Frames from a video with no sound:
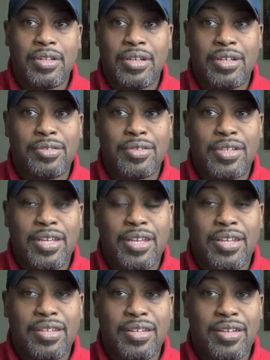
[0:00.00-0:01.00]

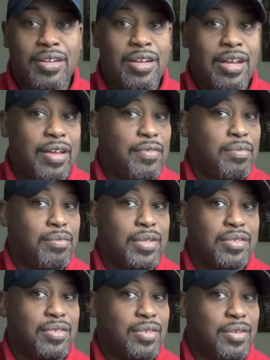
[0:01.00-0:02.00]
Understand, I haven't
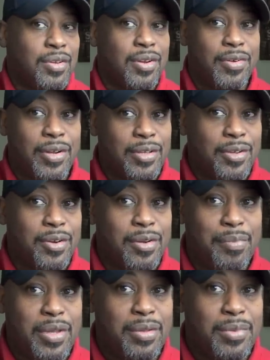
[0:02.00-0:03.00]
missed a credit
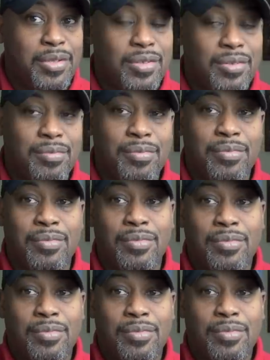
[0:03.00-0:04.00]
card payment,
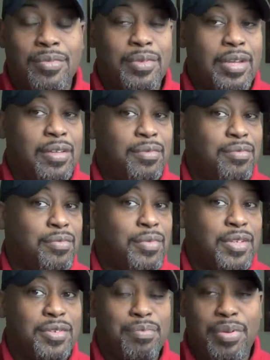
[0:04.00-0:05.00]
hadn't
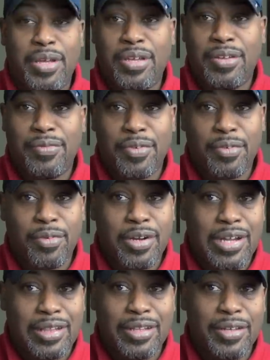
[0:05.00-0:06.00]
missed paying for
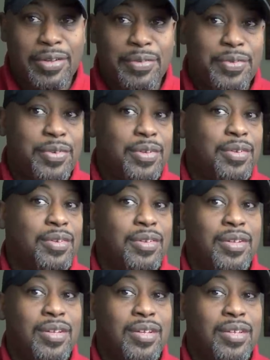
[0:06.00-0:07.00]
where I live,
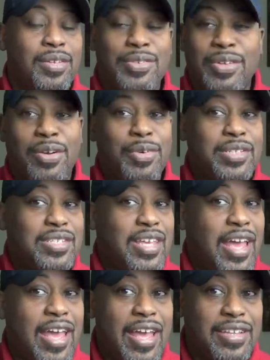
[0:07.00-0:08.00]
there's always
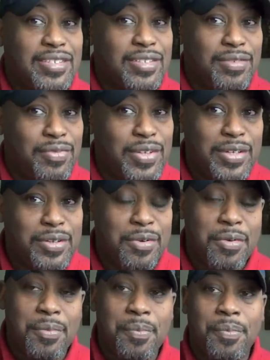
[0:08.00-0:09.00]
gas in the
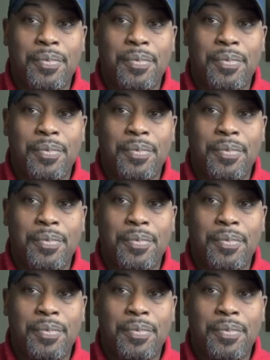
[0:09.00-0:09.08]
vehicle.